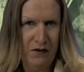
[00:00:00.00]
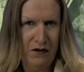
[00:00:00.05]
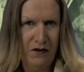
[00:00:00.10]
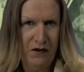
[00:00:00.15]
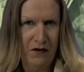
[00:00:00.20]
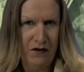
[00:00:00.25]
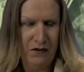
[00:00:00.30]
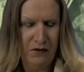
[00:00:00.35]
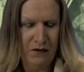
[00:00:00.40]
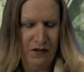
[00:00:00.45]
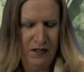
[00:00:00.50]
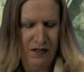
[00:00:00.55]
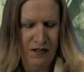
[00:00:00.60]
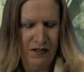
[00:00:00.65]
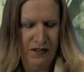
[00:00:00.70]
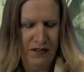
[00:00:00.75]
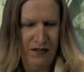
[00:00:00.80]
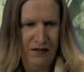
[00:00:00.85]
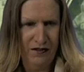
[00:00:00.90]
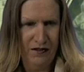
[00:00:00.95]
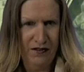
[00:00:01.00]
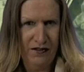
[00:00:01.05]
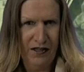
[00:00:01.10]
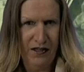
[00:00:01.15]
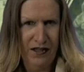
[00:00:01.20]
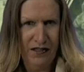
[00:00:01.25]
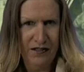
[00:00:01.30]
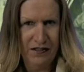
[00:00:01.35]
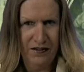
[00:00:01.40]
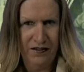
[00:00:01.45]
of those words, they don't
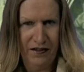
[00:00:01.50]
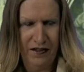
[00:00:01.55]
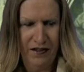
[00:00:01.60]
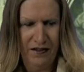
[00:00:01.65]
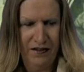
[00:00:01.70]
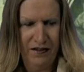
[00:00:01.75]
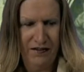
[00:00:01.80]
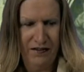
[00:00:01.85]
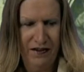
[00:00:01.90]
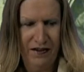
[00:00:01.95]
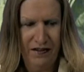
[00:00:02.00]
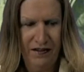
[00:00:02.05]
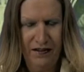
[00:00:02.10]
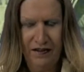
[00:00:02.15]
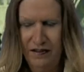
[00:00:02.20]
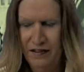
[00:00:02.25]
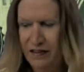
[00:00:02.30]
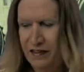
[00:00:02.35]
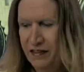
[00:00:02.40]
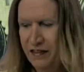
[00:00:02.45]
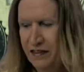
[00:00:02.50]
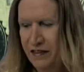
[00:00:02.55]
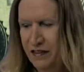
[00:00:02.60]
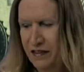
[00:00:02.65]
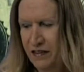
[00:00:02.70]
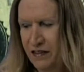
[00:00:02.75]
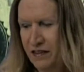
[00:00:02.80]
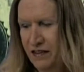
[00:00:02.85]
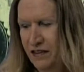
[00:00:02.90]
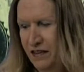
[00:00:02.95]
translate correctly.
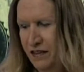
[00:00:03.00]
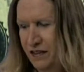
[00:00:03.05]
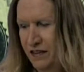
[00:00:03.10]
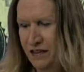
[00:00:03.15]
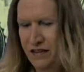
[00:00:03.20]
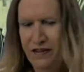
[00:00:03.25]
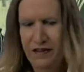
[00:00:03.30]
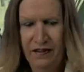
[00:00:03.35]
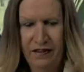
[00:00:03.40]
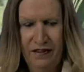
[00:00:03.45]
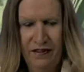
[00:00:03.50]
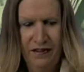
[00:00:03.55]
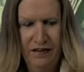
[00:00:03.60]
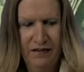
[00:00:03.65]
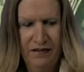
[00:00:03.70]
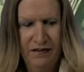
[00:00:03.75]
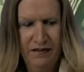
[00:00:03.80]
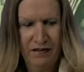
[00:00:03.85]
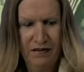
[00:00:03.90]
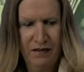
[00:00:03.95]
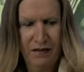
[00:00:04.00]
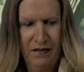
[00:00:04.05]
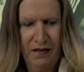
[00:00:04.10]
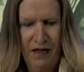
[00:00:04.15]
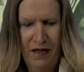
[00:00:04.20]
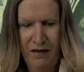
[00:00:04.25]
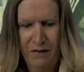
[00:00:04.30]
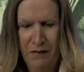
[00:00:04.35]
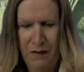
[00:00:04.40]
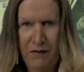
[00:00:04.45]
A
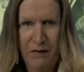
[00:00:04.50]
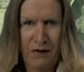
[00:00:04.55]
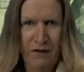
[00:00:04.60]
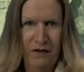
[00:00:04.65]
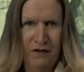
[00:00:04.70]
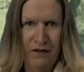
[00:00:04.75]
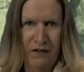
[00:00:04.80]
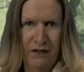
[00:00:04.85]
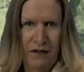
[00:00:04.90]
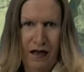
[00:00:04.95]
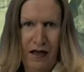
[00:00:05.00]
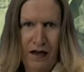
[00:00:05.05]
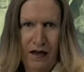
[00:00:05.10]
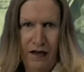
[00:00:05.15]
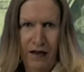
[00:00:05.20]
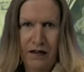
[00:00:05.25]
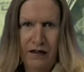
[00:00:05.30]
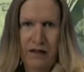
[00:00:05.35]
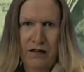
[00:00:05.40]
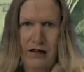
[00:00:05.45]
lot of people are lying.